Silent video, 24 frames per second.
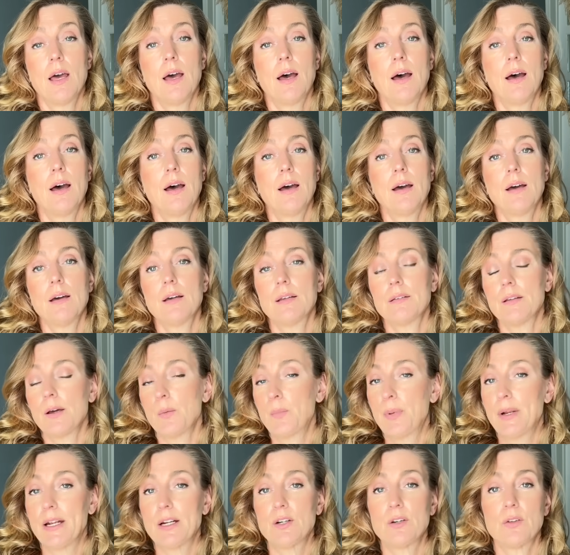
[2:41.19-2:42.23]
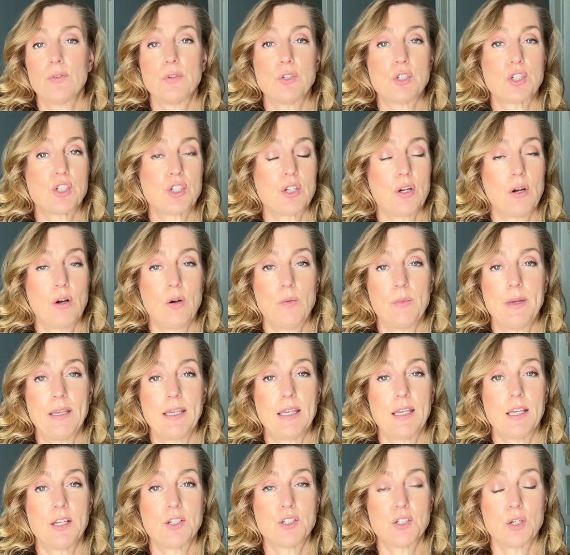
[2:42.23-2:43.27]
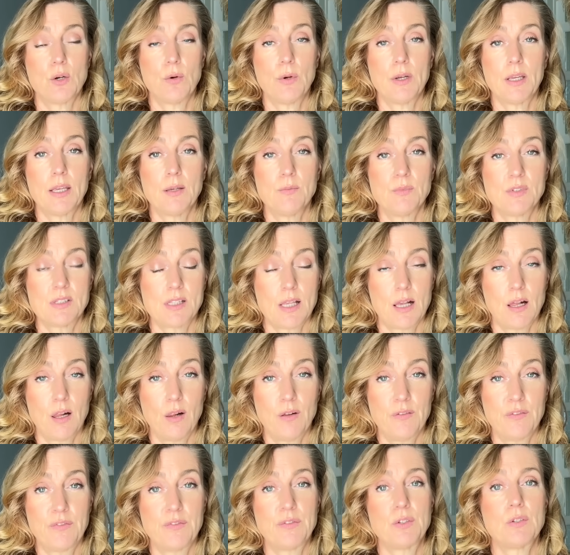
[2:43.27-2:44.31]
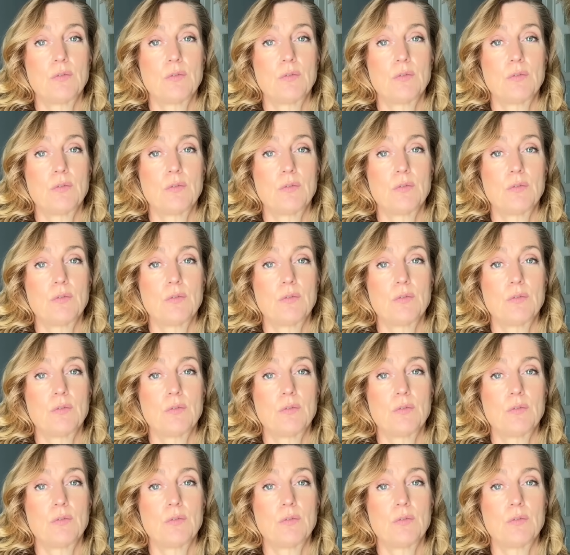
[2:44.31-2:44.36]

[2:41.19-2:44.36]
appeared on the show making a joke himself.